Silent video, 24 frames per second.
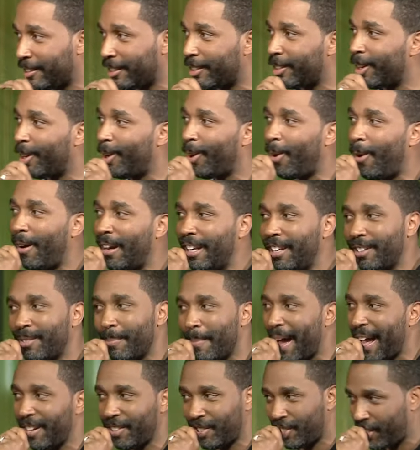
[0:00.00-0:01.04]
And the Lord is
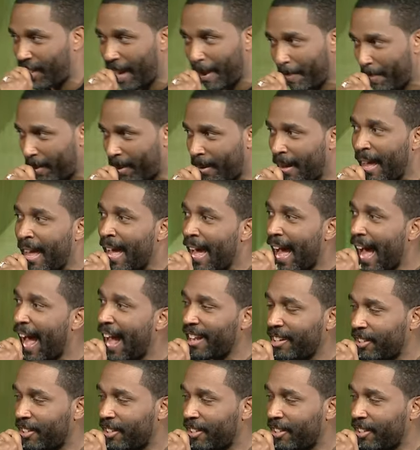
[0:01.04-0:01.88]
my shepherd. I